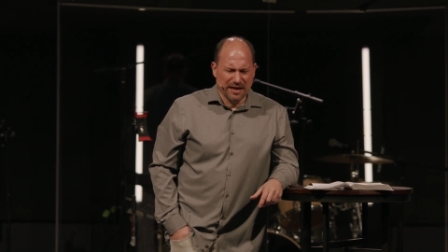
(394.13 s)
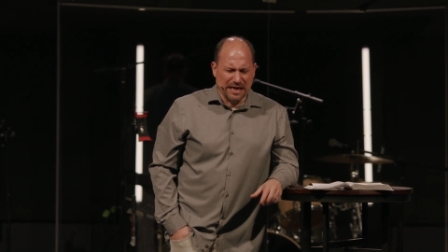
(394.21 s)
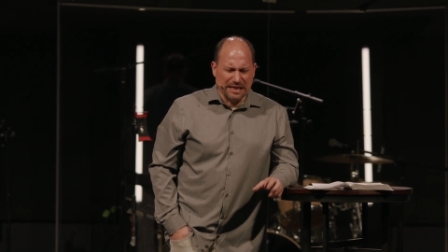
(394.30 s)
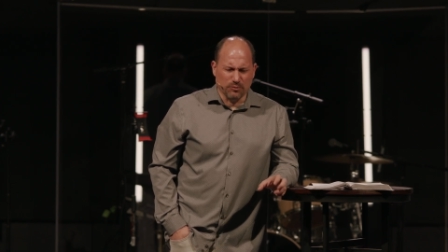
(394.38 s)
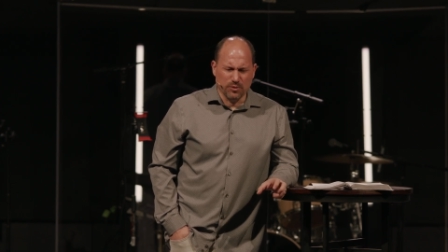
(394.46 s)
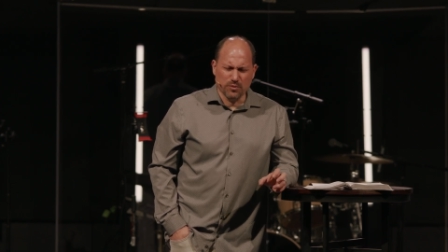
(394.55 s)

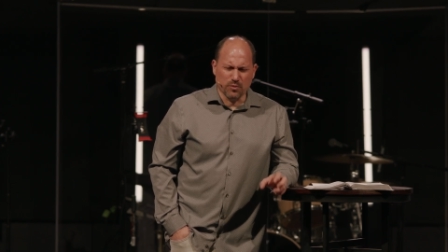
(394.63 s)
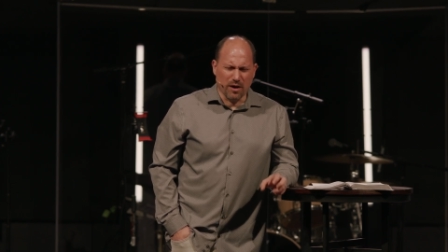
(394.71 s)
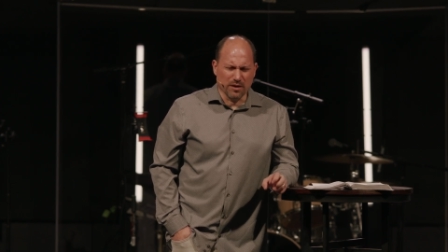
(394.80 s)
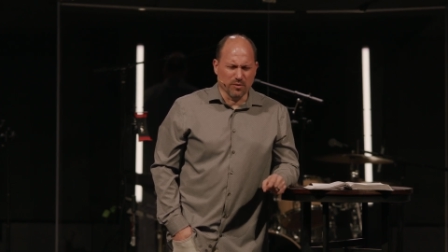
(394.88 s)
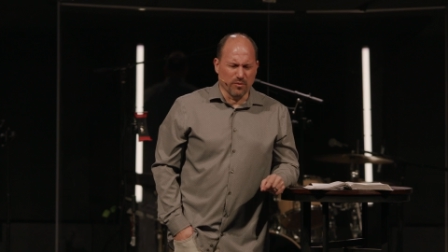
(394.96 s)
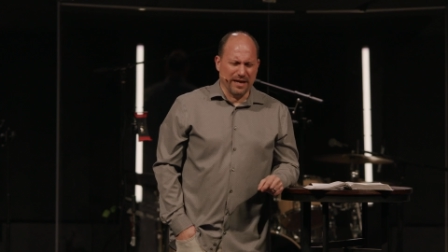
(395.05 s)
And that we would
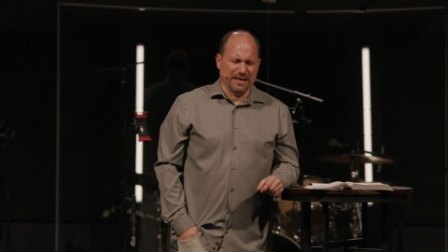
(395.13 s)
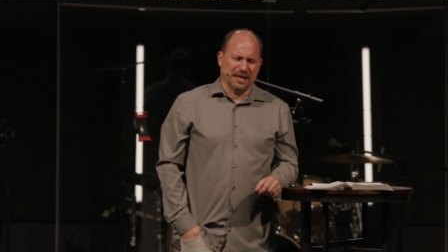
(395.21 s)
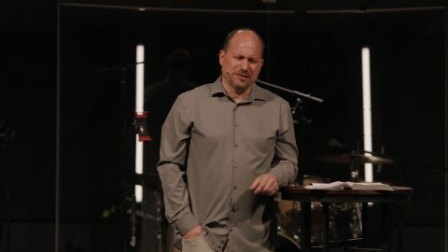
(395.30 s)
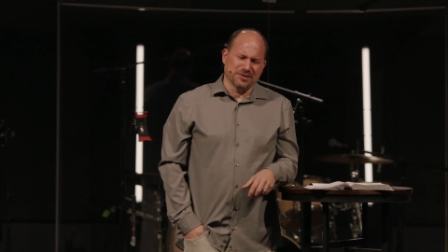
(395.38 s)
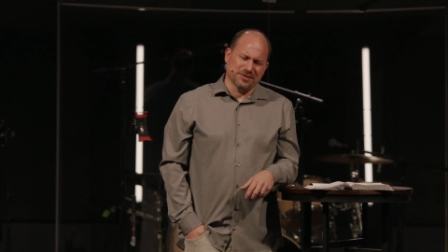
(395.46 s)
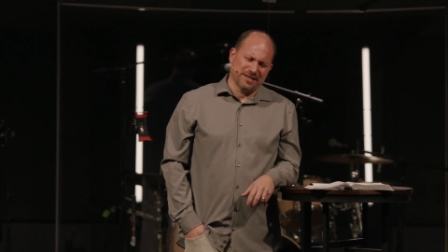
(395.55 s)
walk away
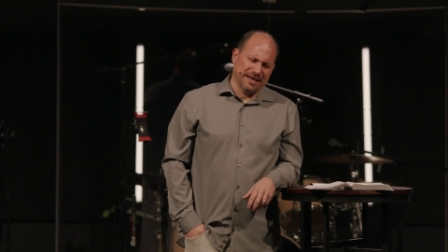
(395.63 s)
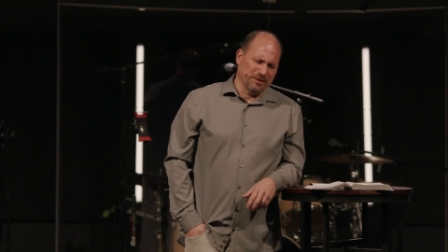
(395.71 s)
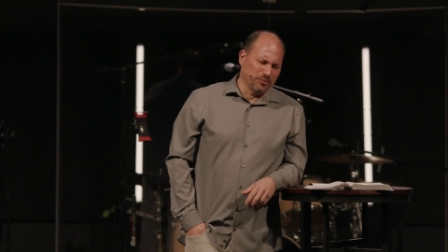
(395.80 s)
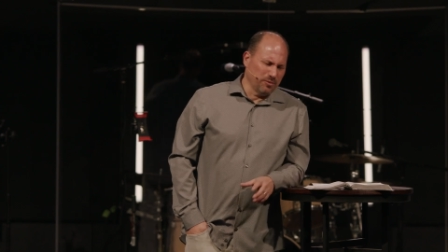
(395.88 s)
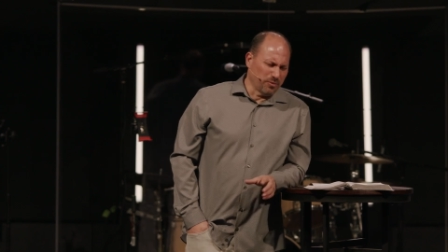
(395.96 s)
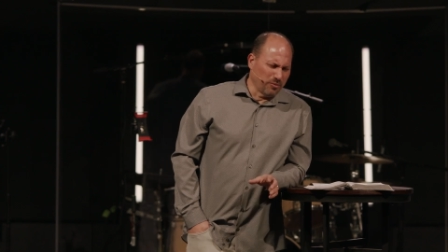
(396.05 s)
not just saying
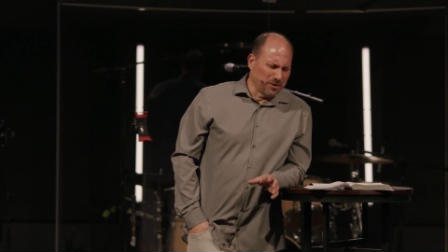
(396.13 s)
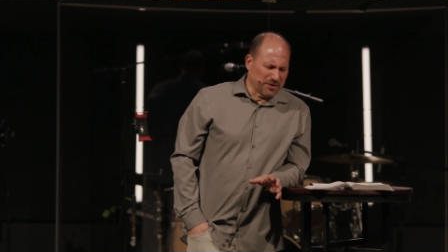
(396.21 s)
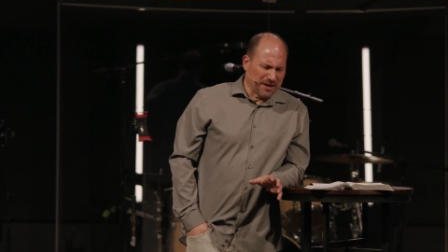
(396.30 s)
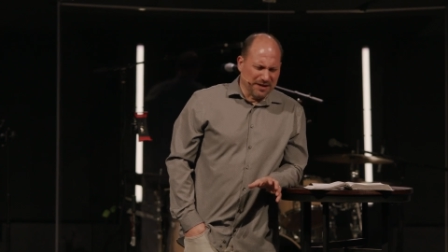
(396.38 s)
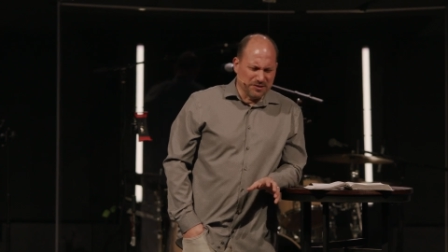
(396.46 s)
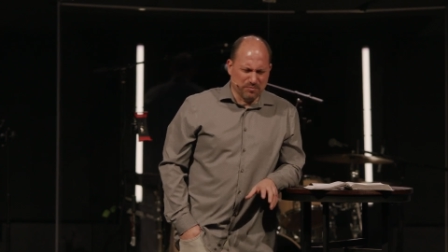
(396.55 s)
we were with
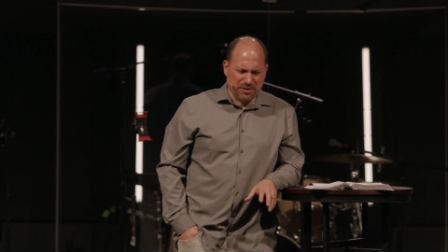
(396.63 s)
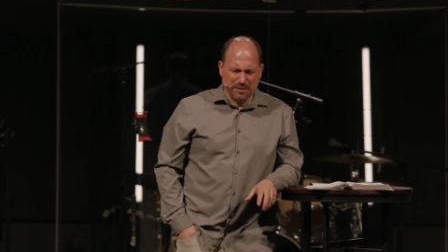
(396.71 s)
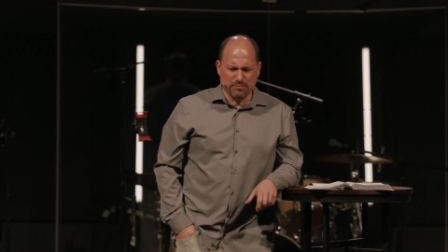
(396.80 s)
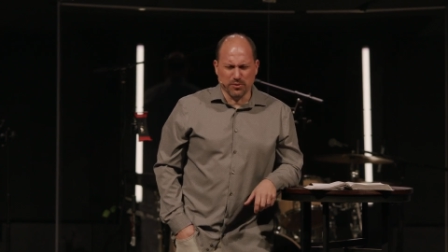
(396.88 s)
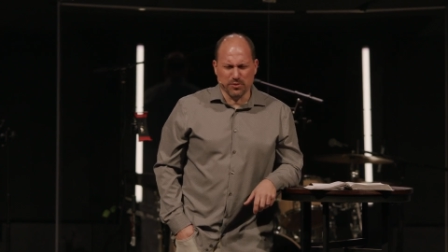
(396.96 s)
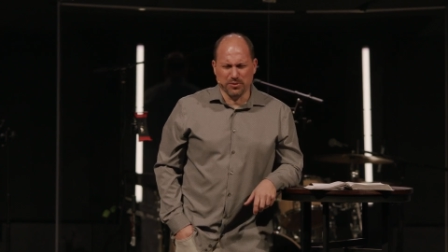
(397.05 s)
God's
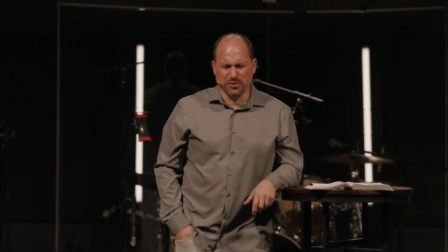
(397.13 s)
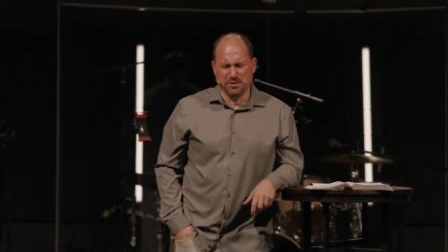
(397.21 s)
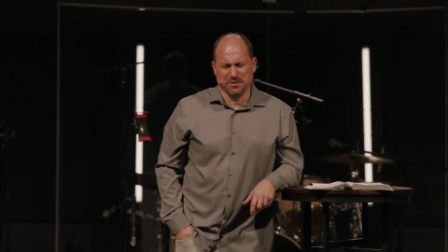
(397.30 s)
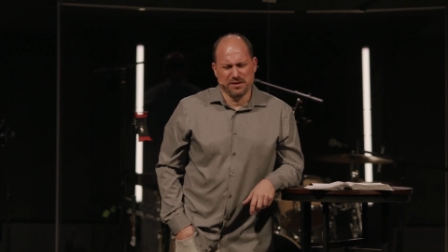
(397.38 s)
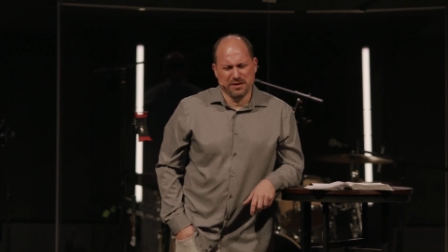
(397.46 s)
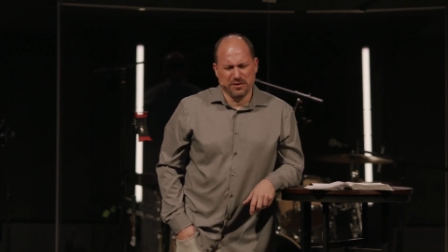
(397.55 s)
people
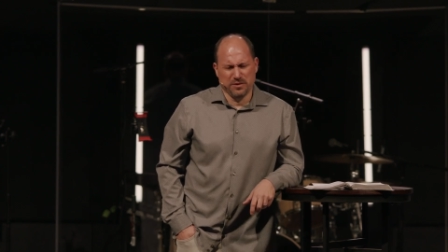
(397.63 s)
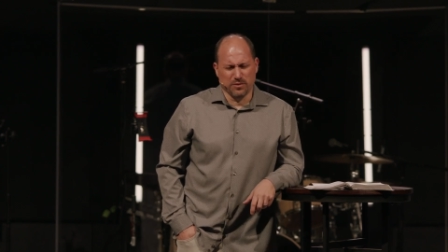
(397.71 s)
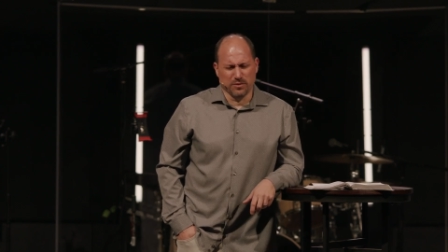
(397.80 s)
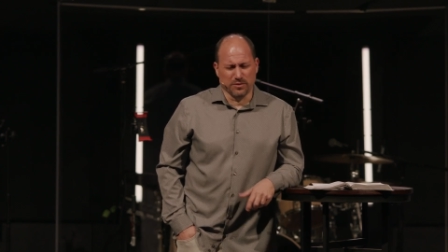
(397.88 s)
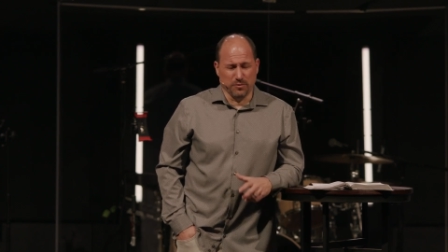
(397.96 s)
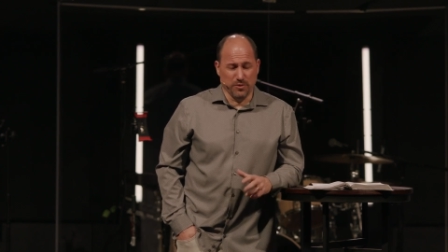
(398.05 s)

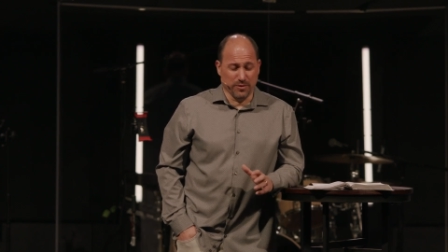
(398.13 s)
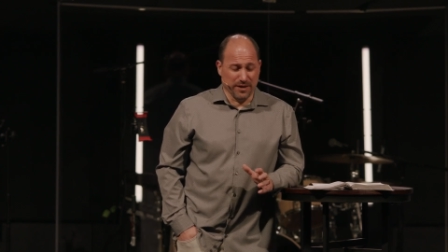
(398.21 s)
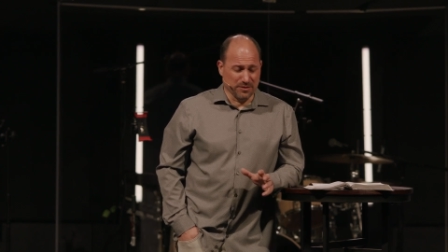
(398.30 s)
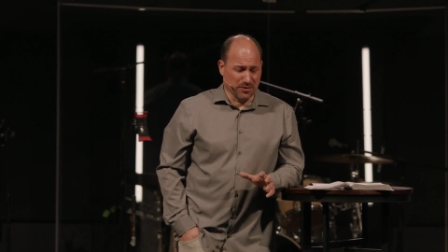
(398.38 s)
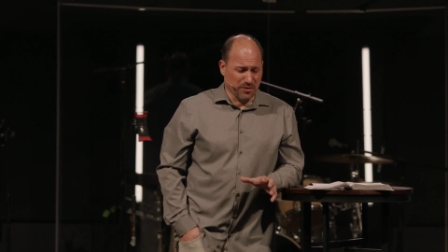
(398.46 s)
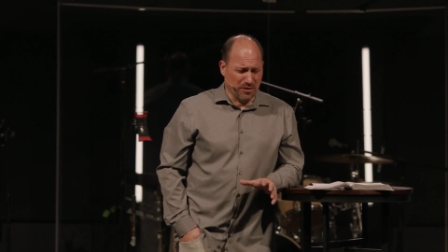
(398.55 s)
or that we were at
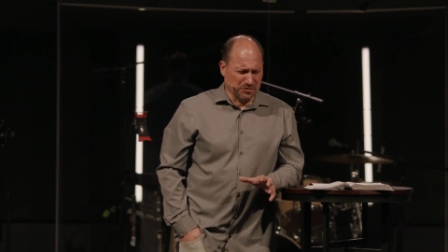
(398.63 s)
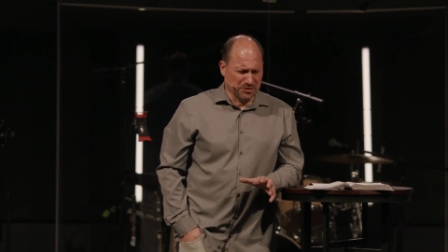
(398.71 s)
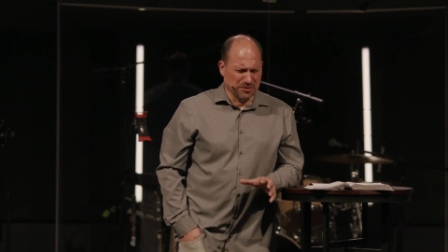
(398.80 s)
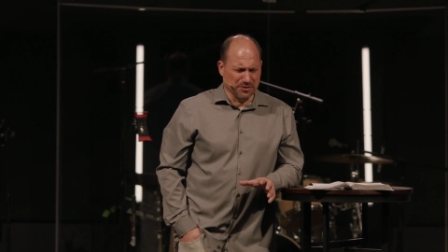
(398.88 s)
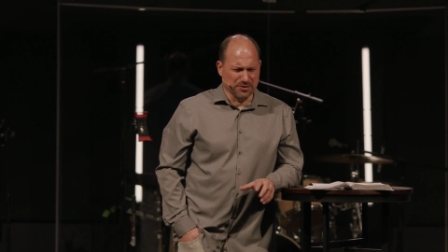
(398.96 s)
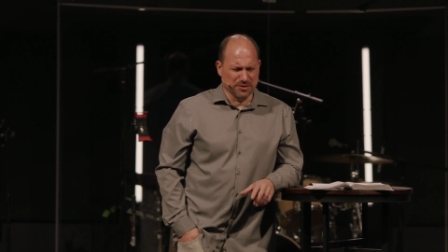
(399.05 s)
the call
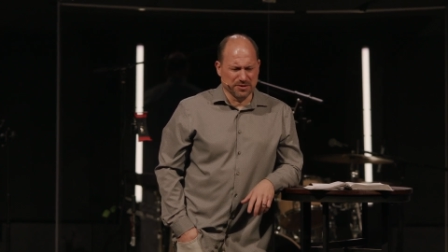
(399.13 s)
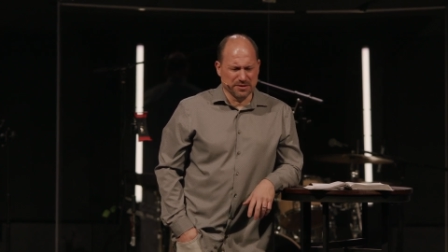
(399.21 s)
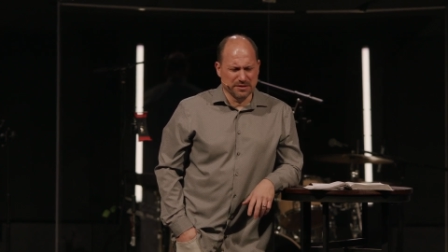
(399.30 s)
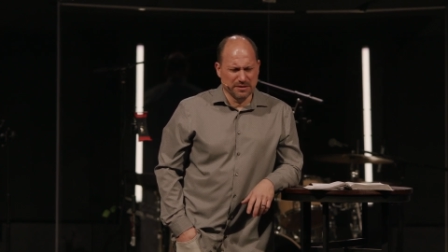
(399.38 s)
church,